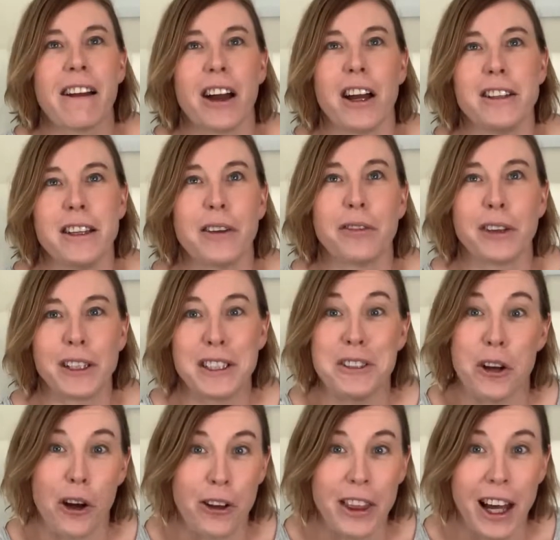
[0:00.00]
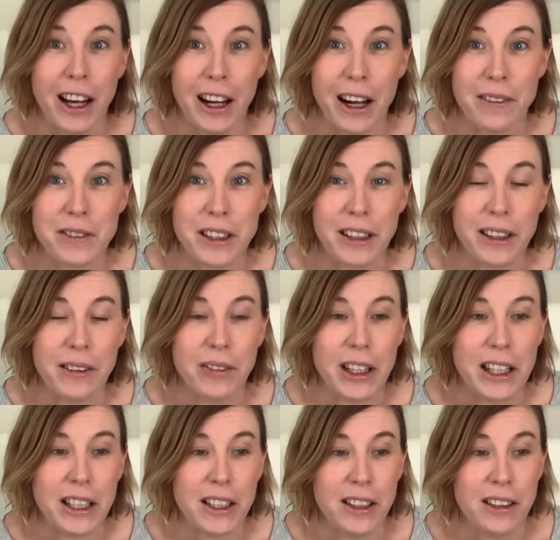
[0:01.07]
I definitely know that after
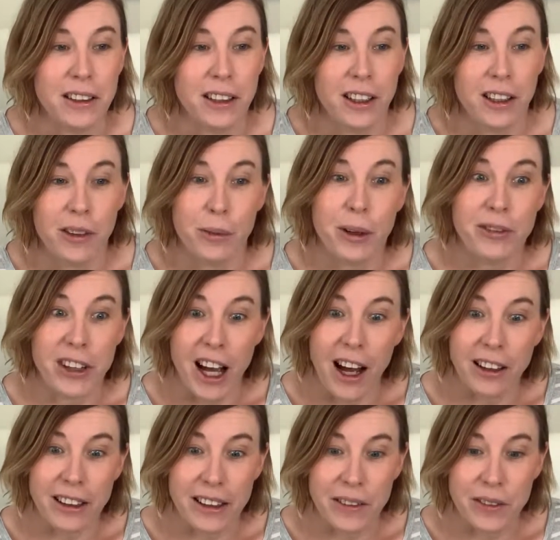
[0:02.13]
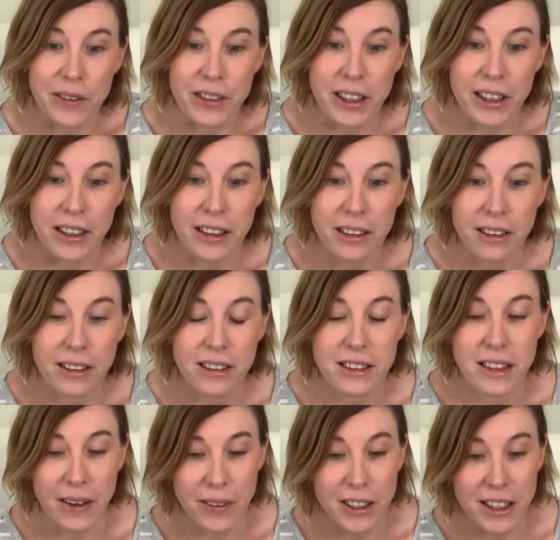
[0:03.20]
we've now lived
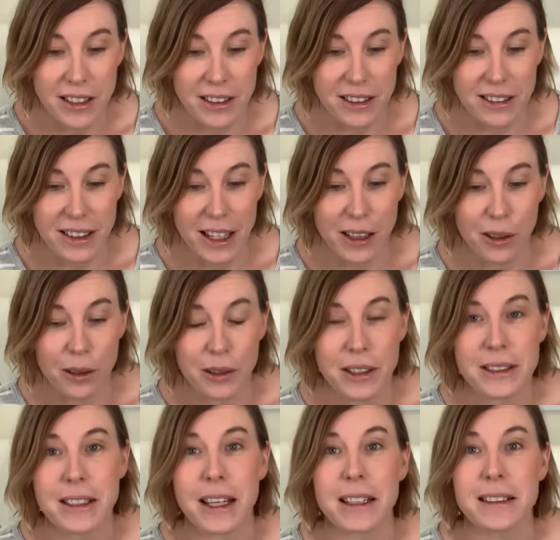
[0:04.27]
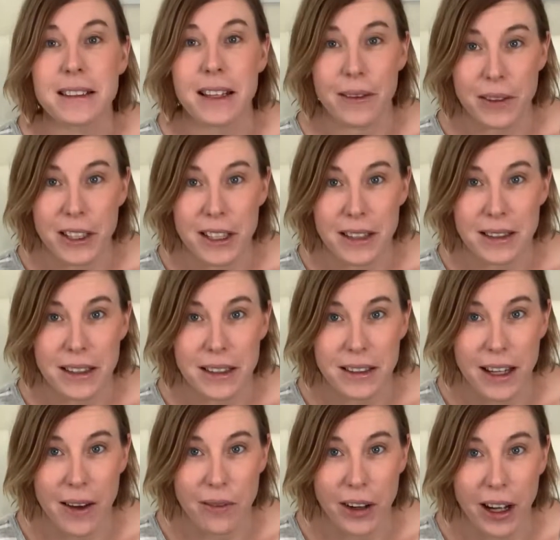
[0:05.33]
7 years in St. Louis and 7 years in
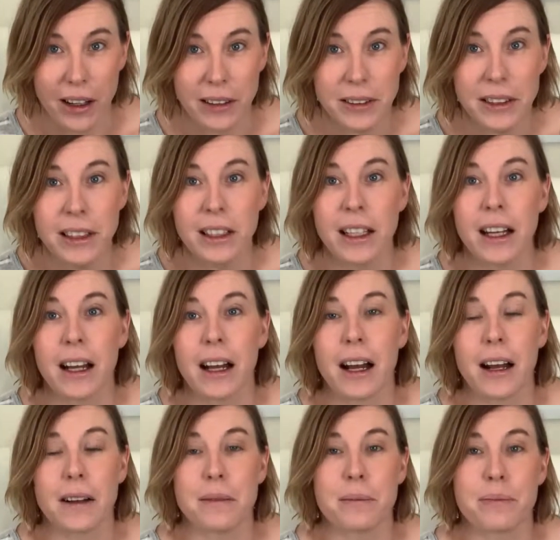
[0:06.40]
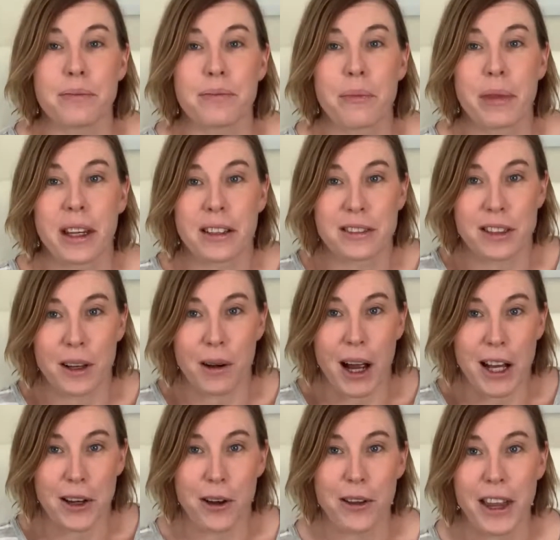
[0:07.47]
Denver. So
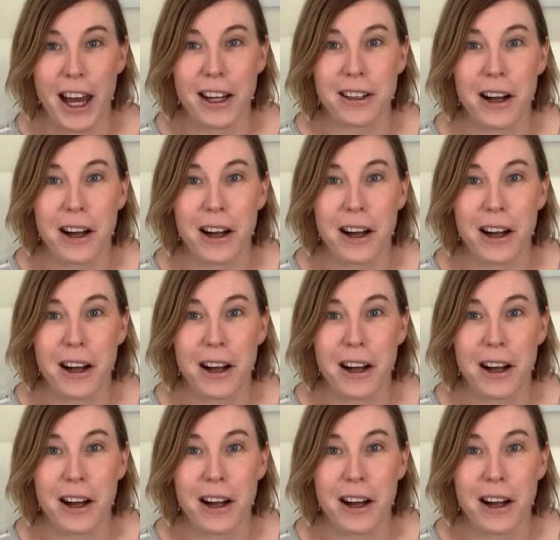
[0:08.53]
I know that